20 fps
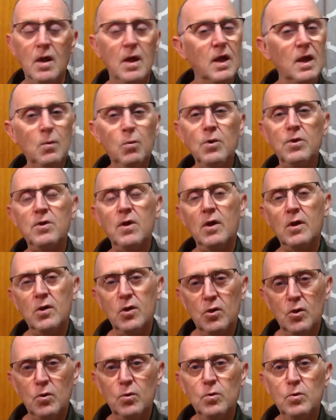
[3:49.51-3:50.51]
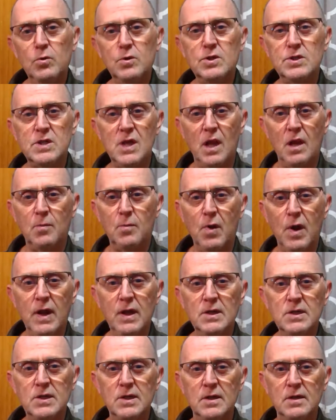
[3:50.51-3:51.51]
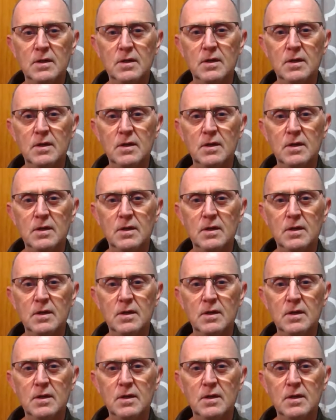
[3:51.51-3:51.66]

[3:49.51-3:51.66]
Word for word: It was a huge celebration,